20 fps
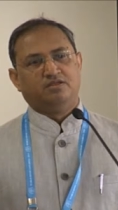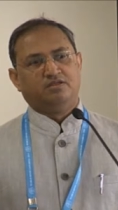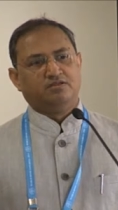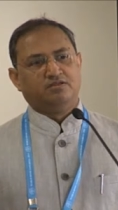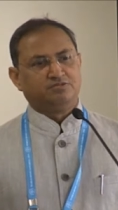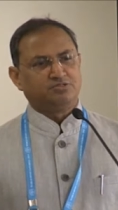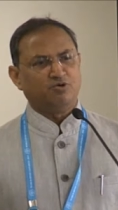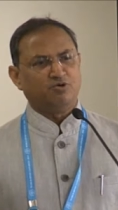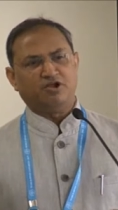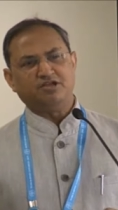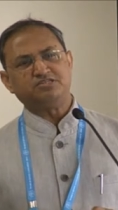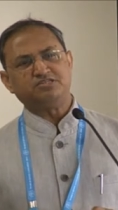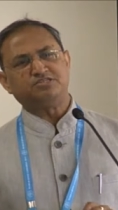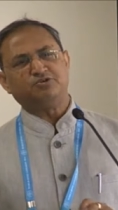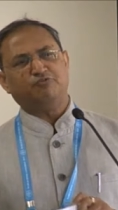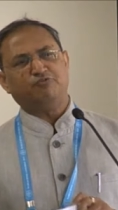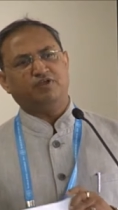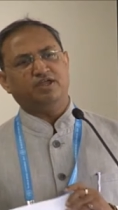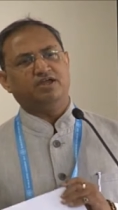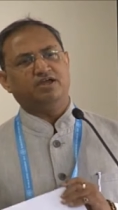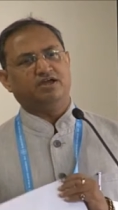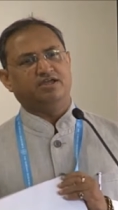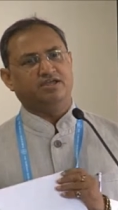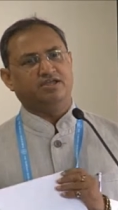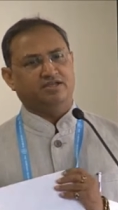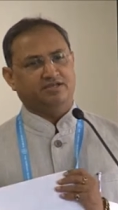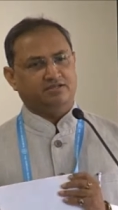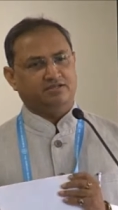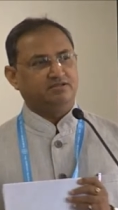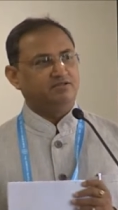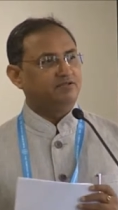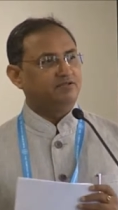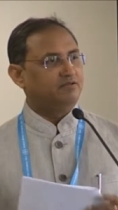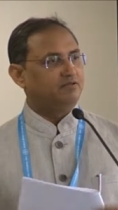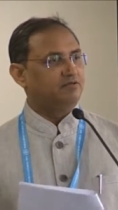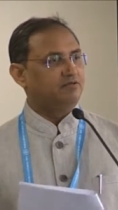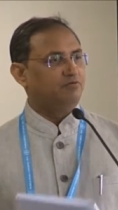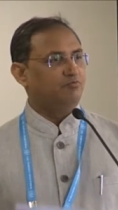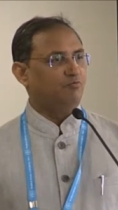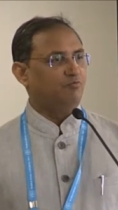So what is the way ahead?
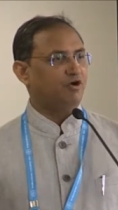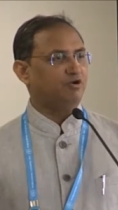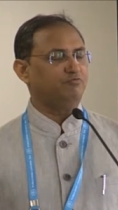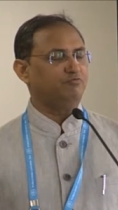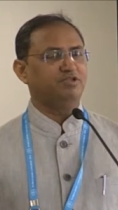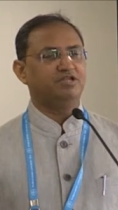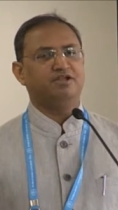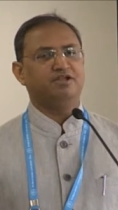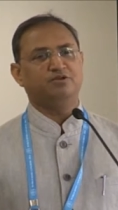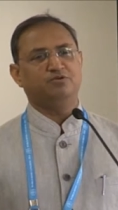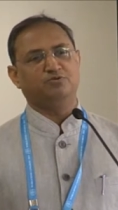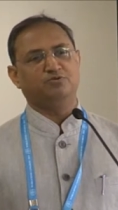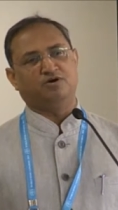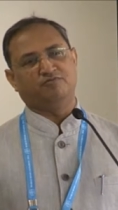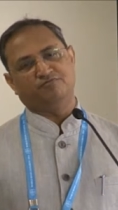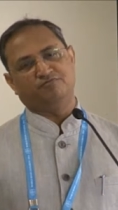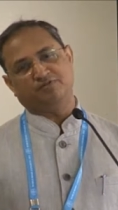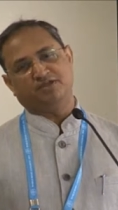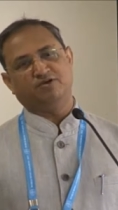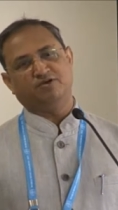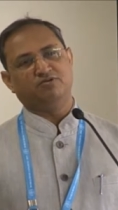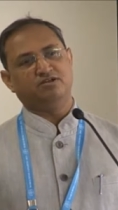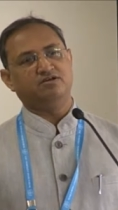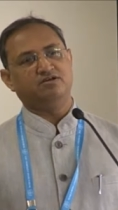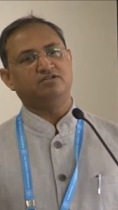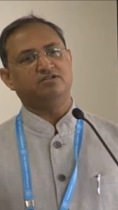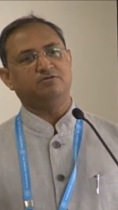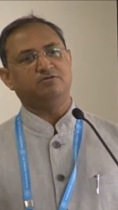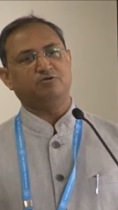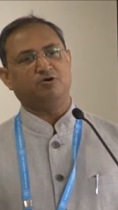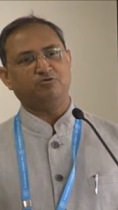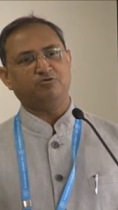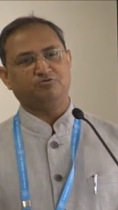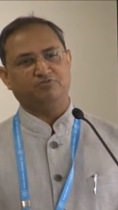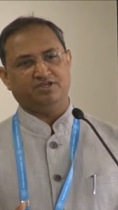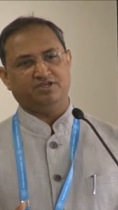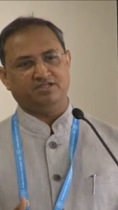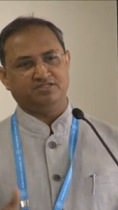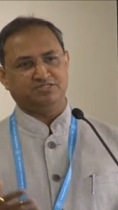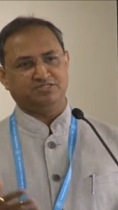What we can do? We have learned about
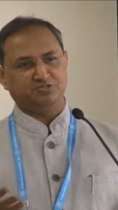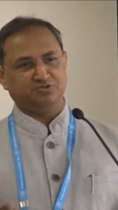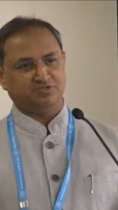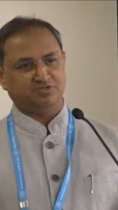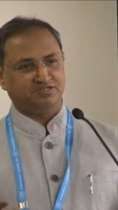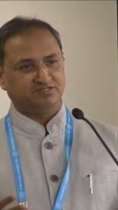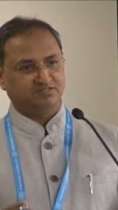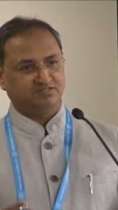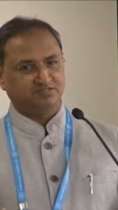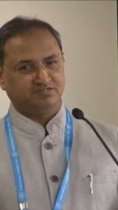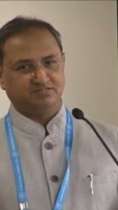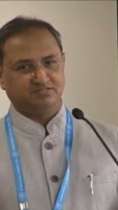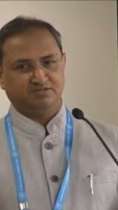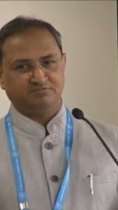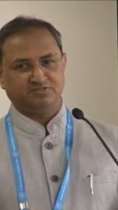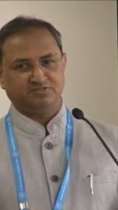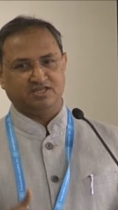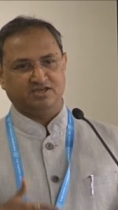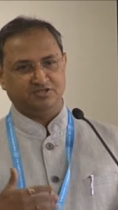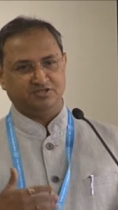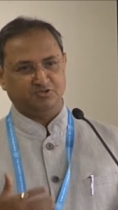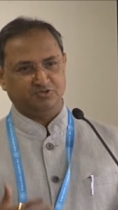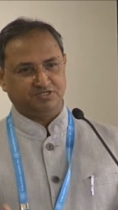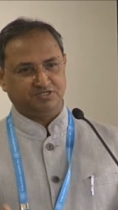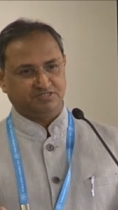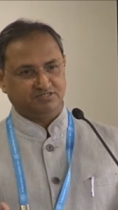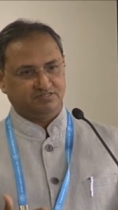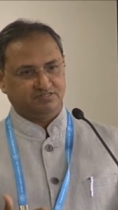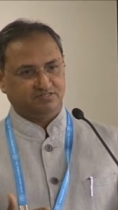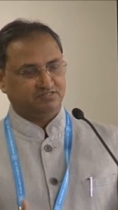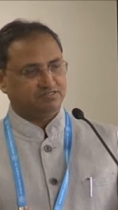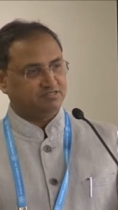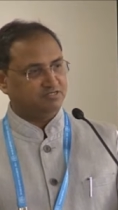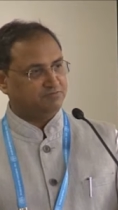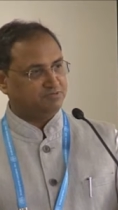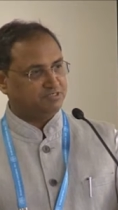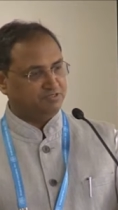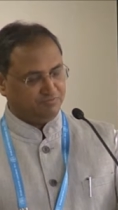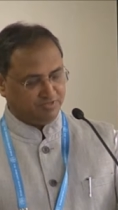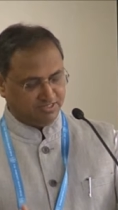various education systems, higher education
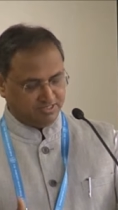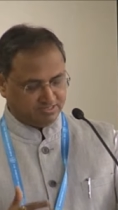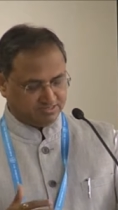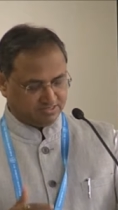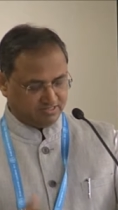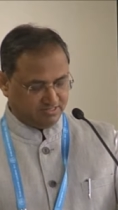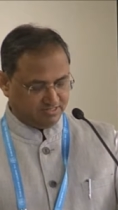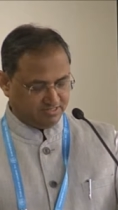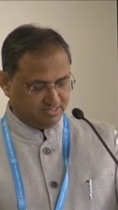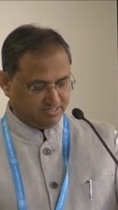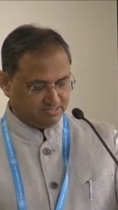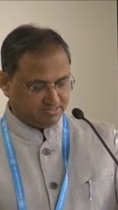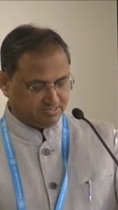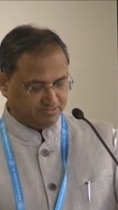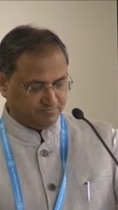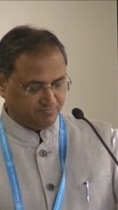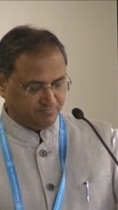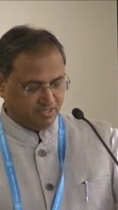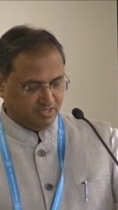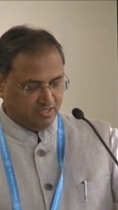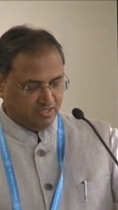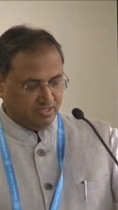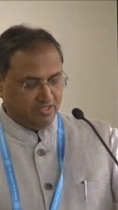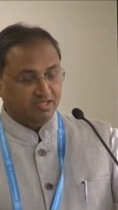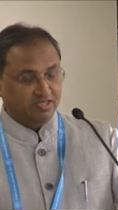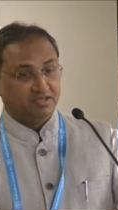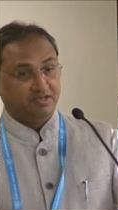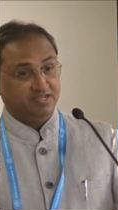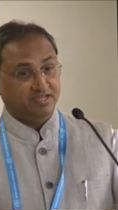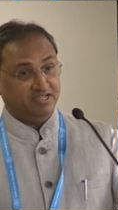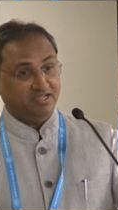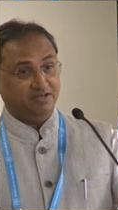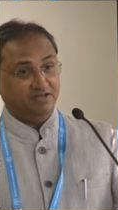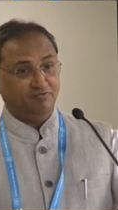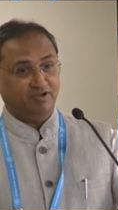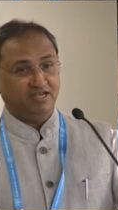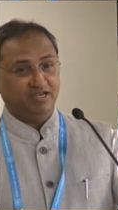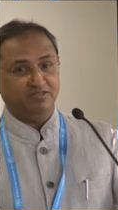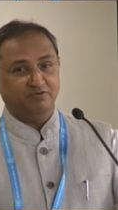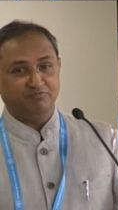systems in various countries.
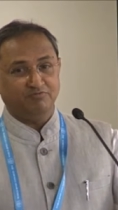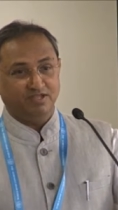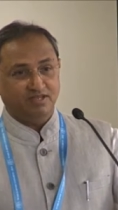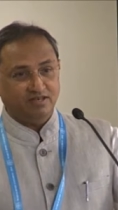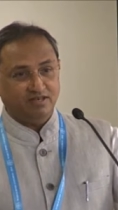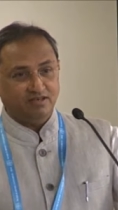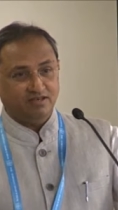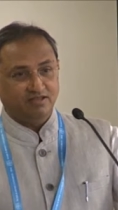Reinvent the wheel.